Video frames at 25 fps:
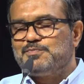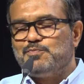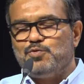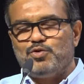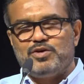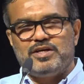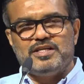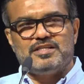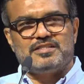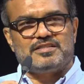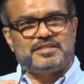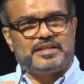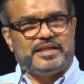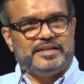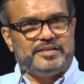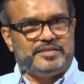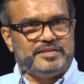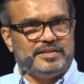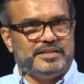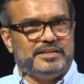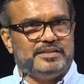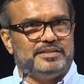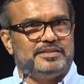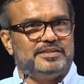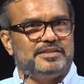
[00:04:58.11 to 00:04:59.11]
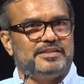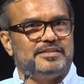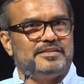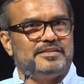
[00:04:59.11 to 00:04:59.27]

book is titled